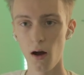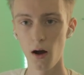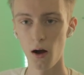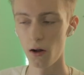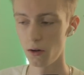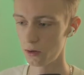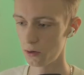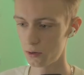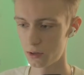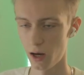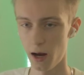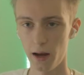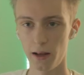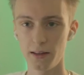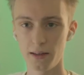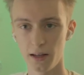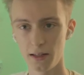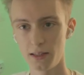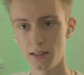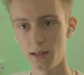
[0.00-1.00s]
all those high
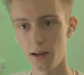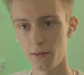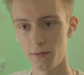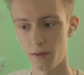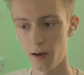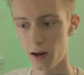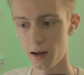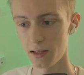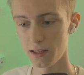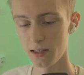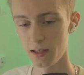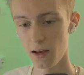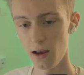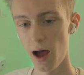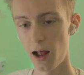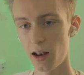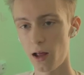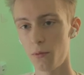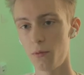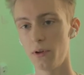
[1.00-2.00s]
intensity effects,
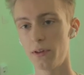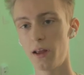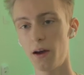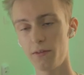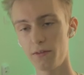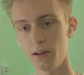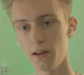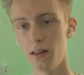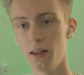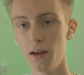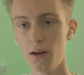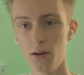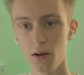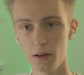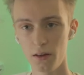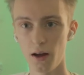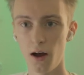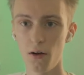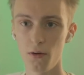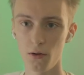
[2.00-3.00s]
and that will definitely
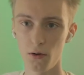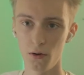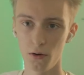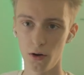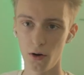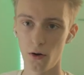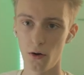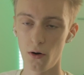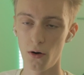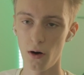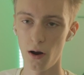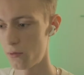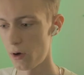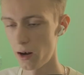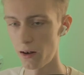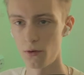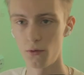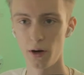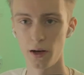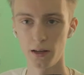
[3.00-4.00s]
cut down on your
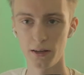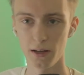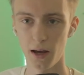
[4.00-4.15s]
rendering